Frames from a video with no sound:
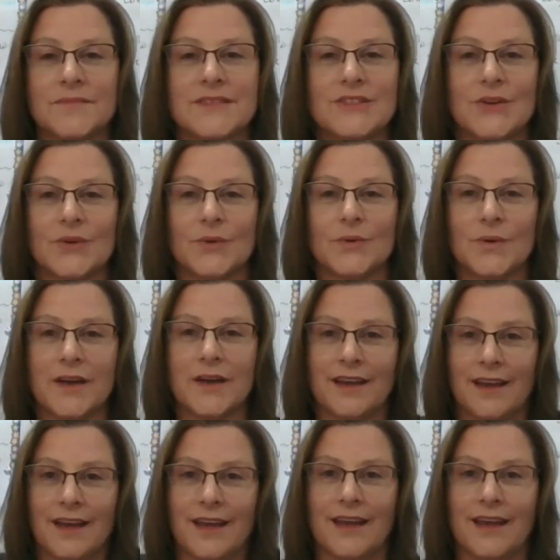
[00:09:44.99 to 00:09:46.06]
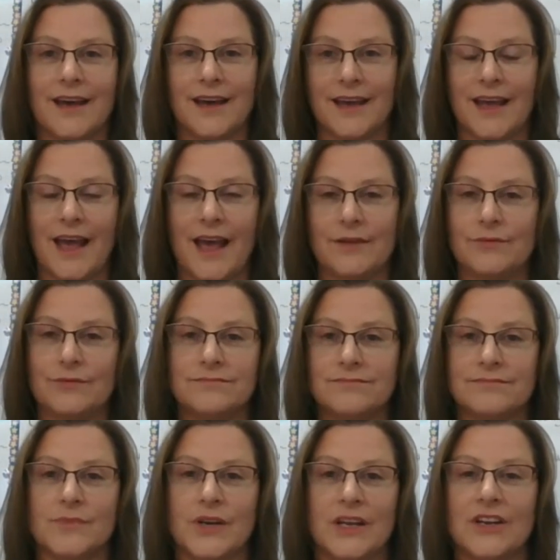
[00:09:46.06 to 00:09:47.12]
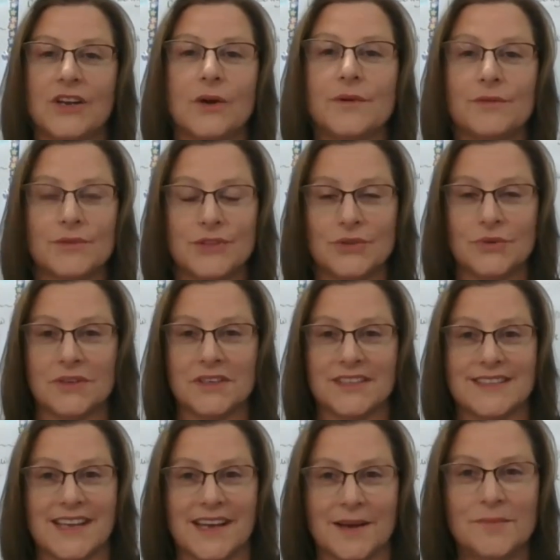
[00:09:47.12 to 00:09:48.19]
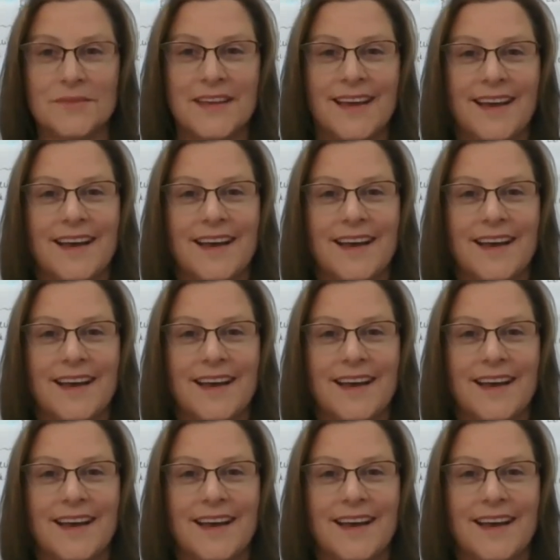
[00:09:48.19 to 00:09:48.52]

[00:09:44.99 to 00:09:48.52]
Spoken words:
So I wouldn't know it was your exam.